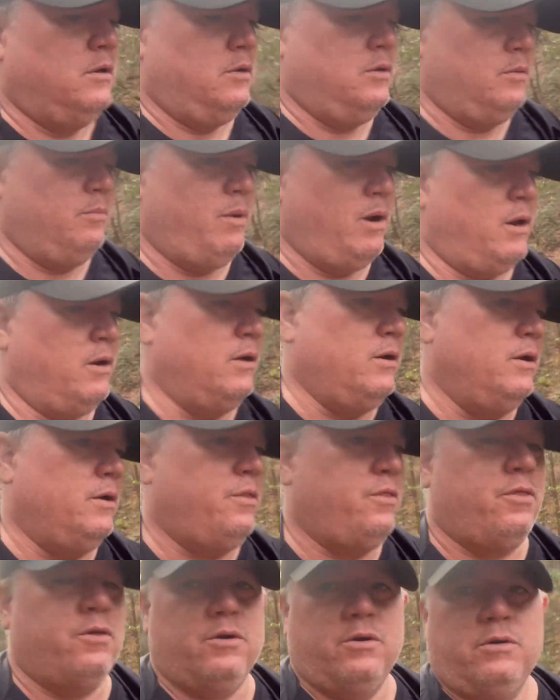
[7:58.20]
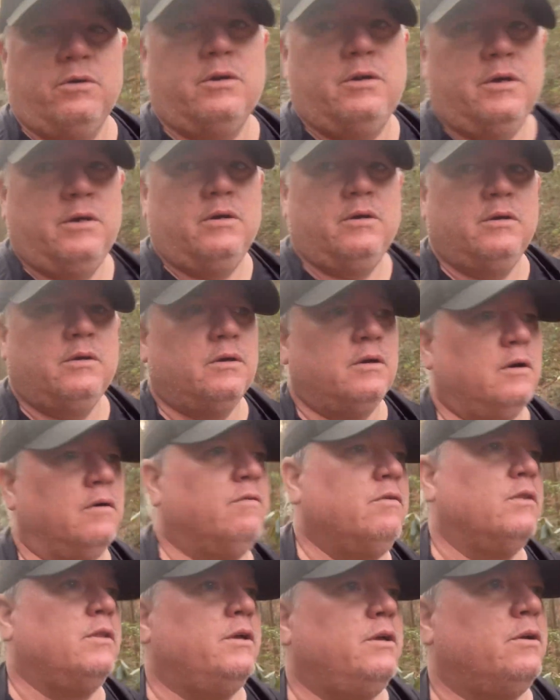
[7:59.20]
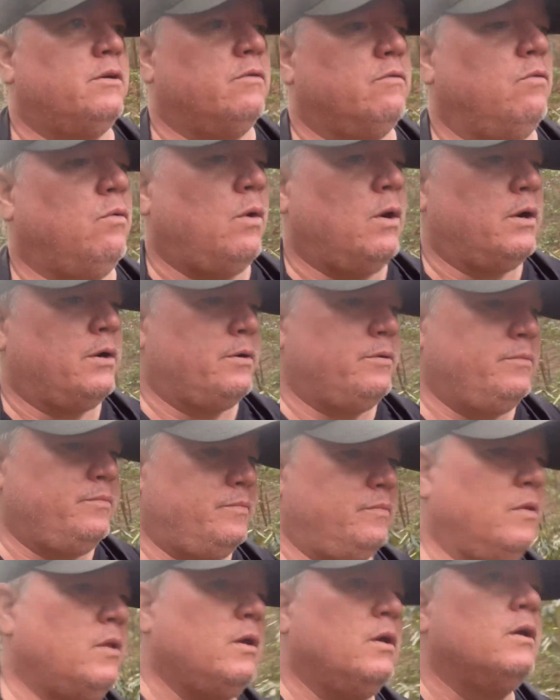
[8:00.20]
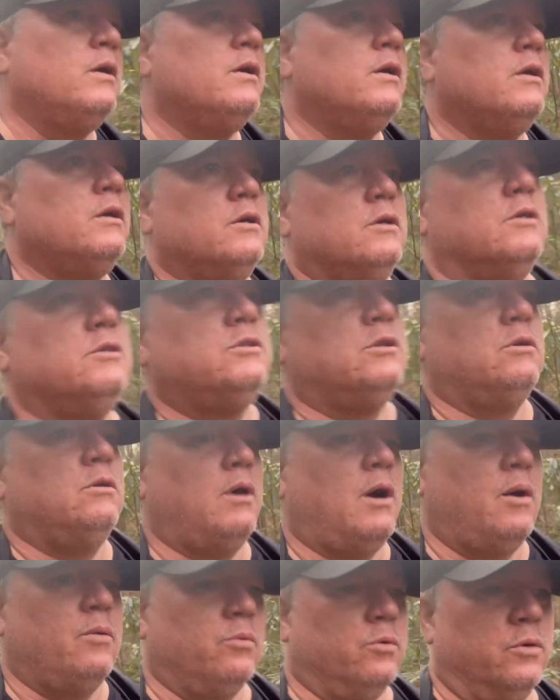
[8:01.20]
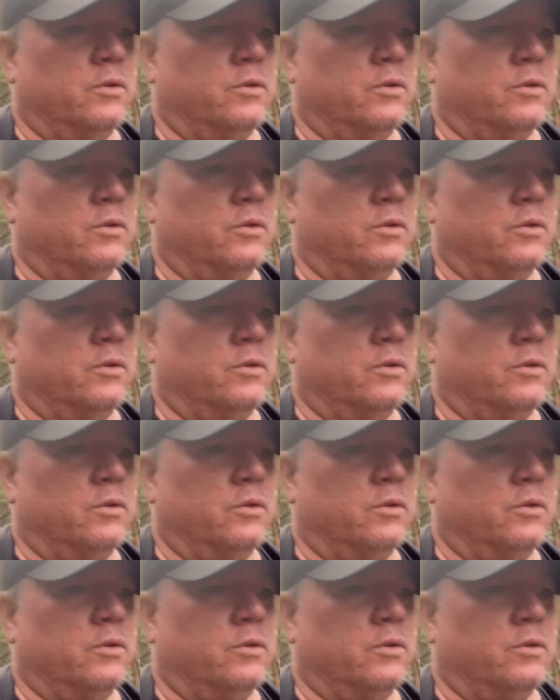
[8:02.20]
about 1/3 of a liter of water. So I will